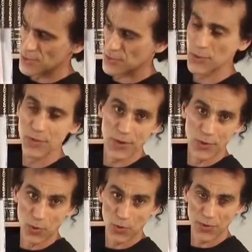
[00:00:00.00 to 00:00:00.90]
to the
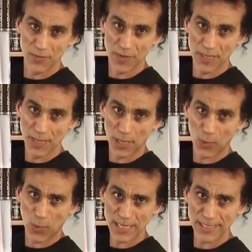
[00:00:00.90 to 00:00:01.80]
north of the
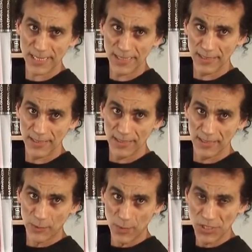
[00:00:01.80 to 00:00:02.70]
equator,
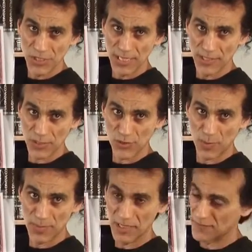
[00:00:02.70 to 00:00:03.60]
reaching the
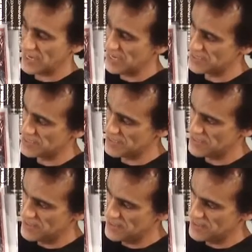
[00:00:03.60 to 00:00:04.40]
Tropic of Cancer.